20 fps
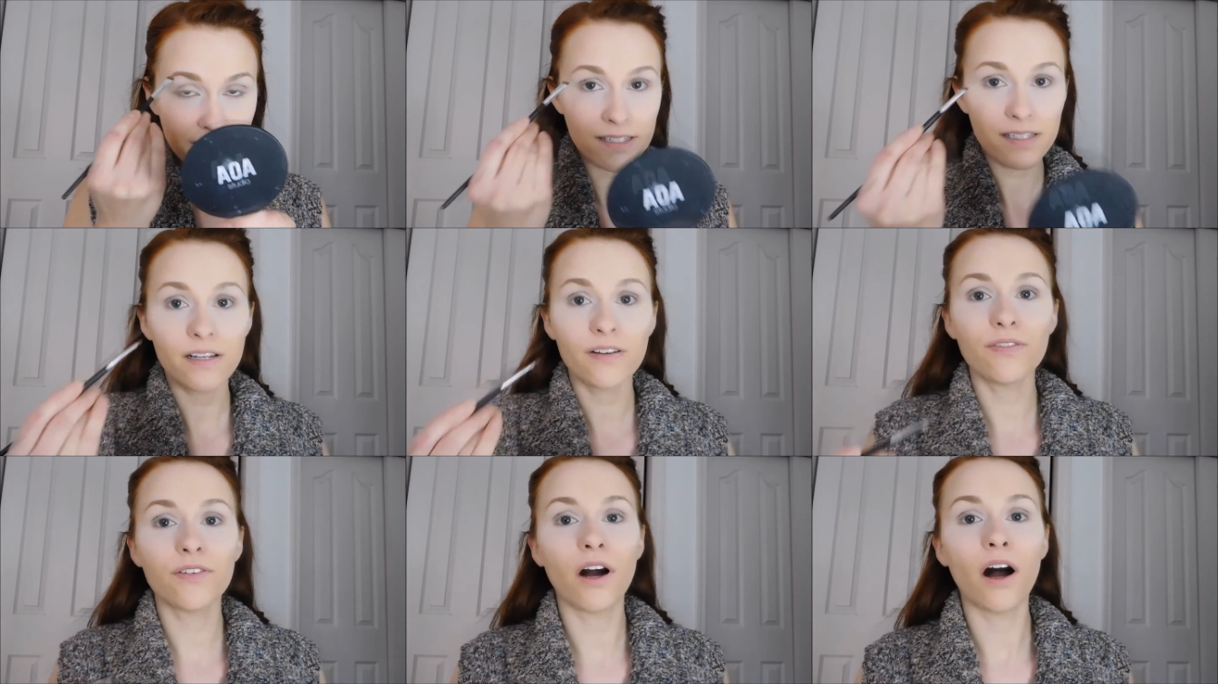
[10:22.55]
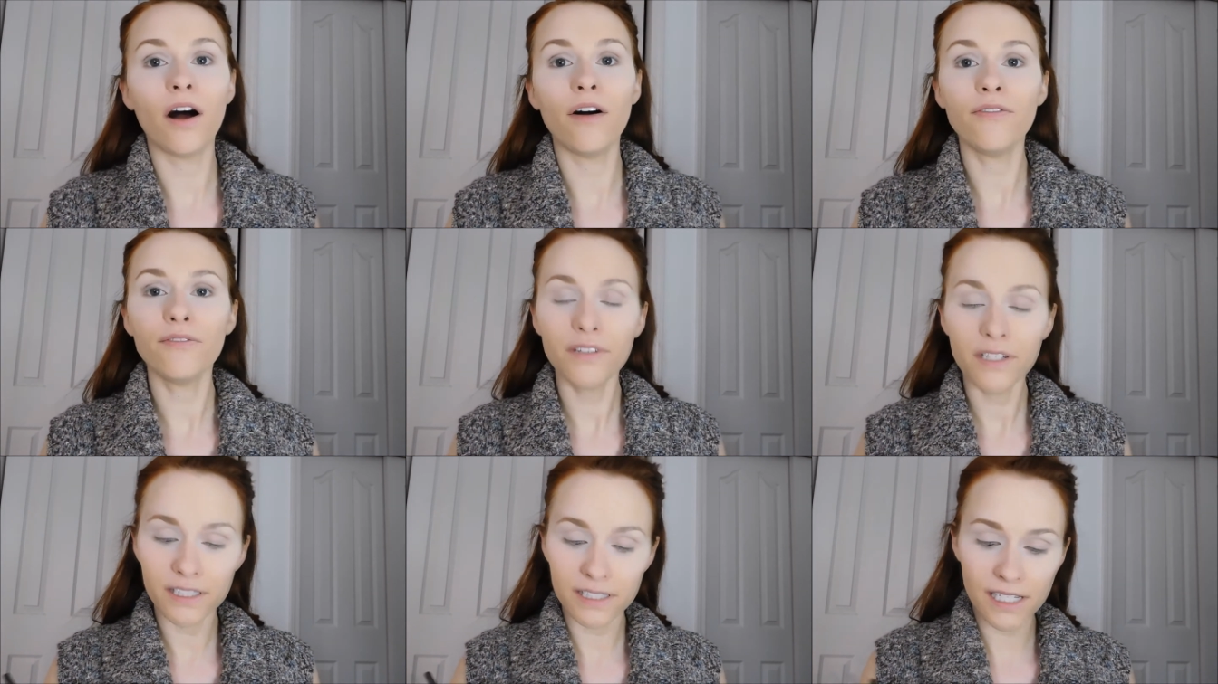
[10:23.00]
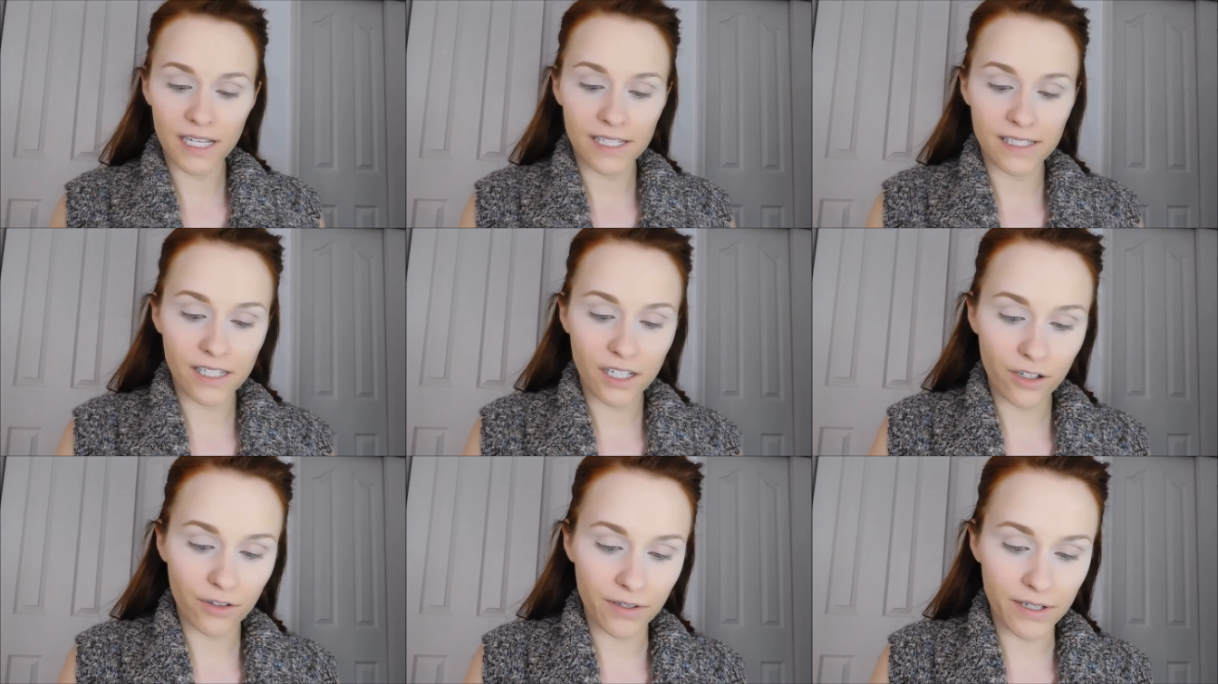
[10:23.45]
self-confidence
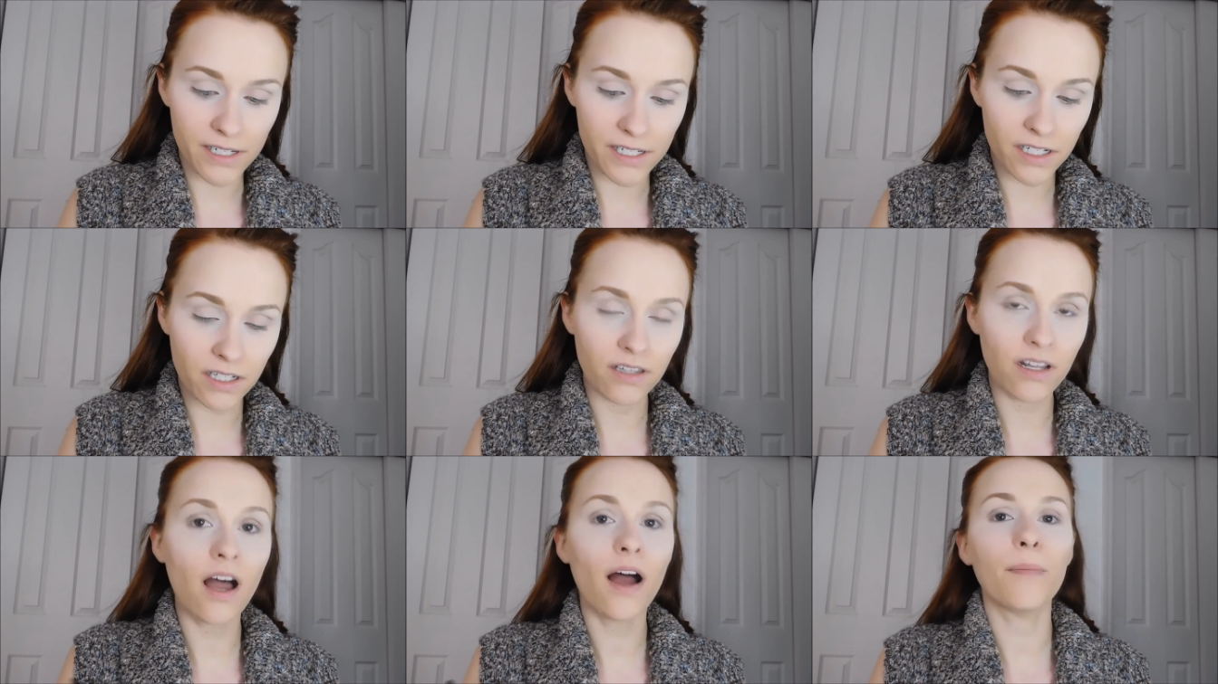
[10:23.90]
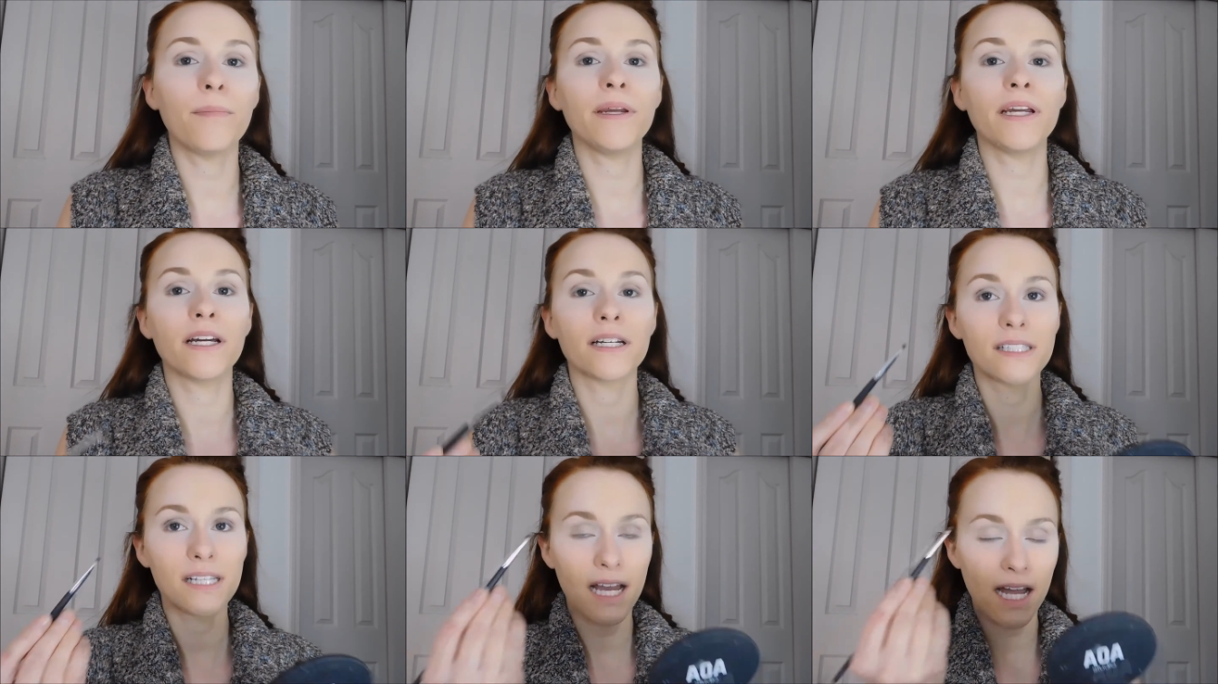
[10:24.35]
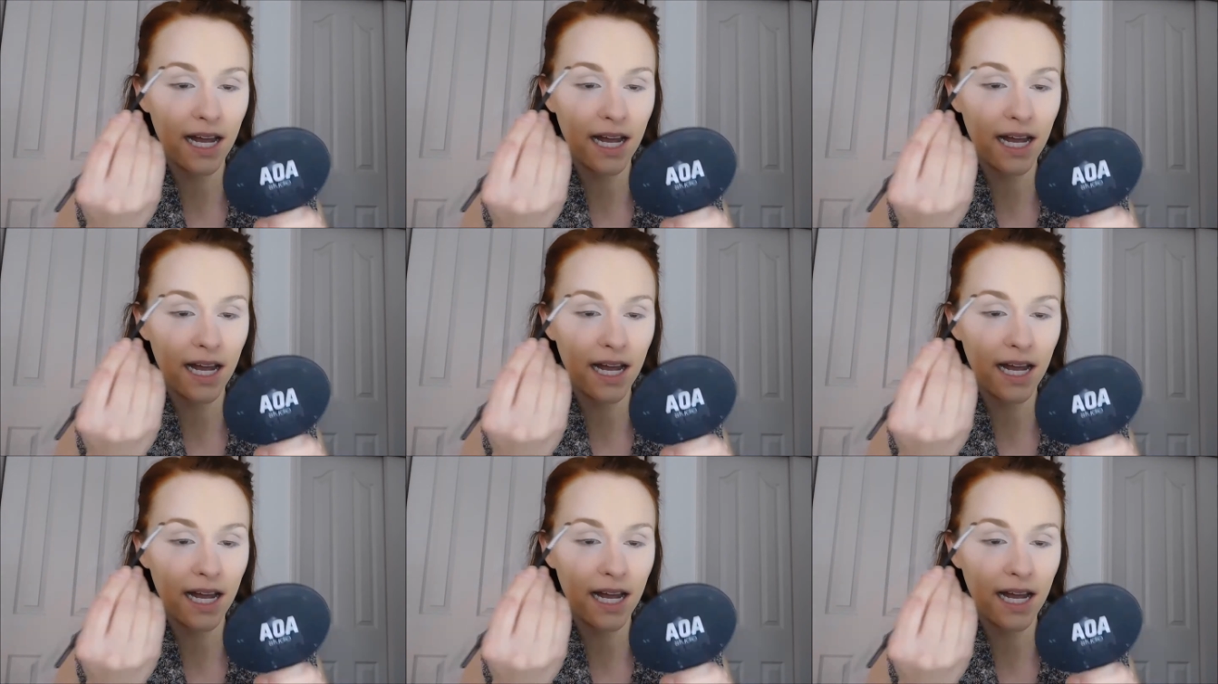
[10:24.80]
has increased a lot because